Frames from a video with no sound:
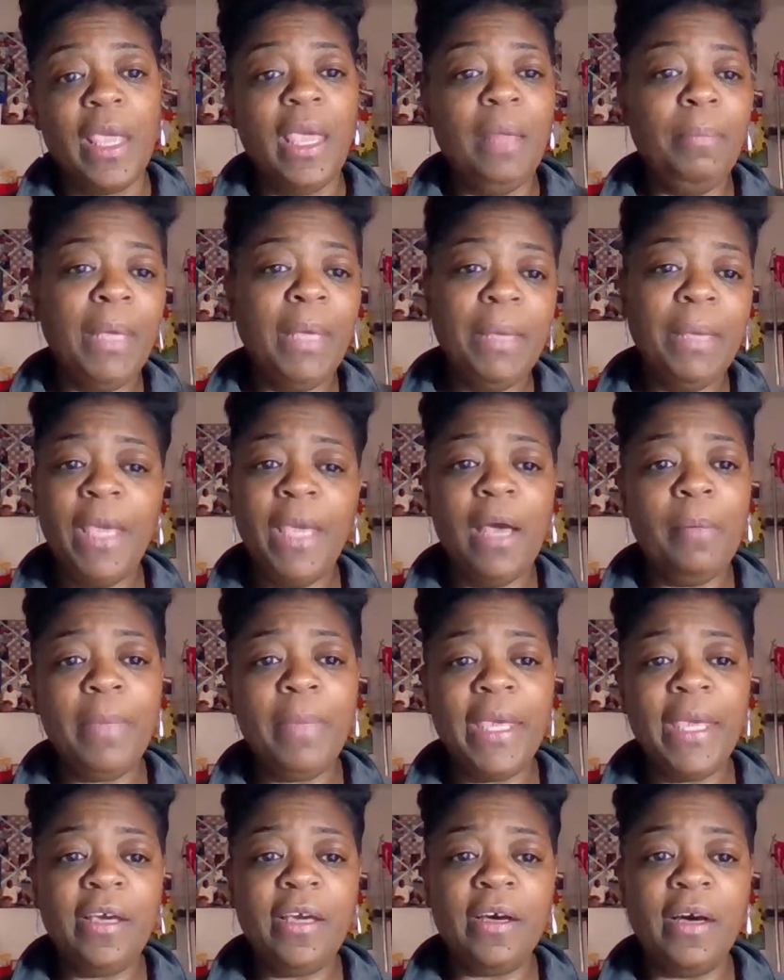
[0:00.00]
And maybe I'll
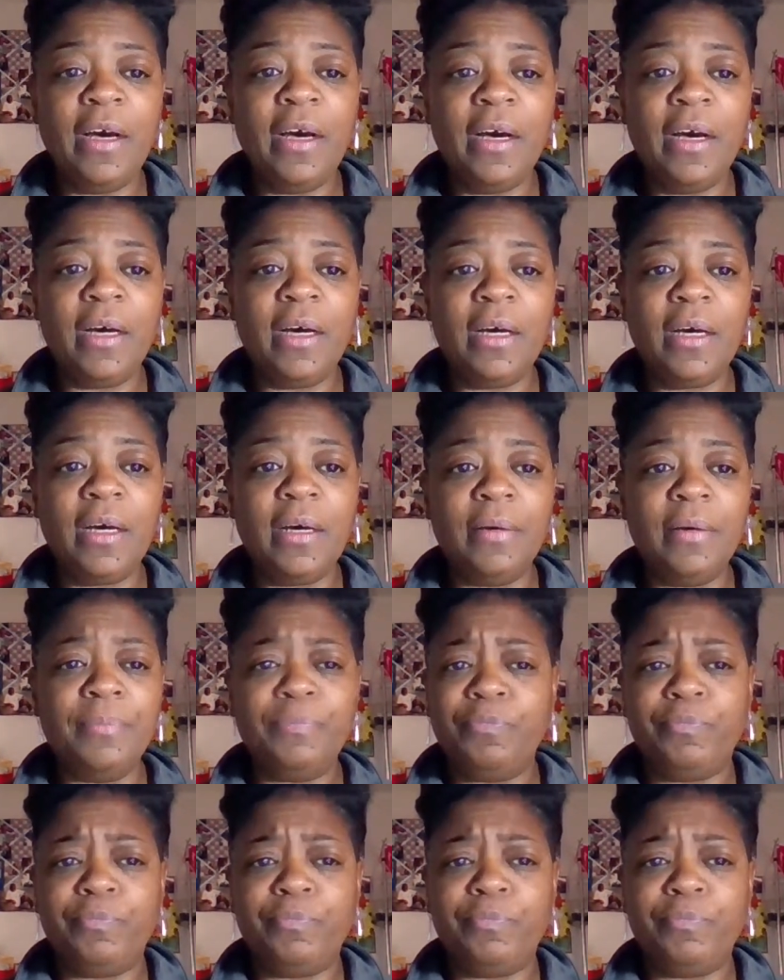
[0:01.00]
make a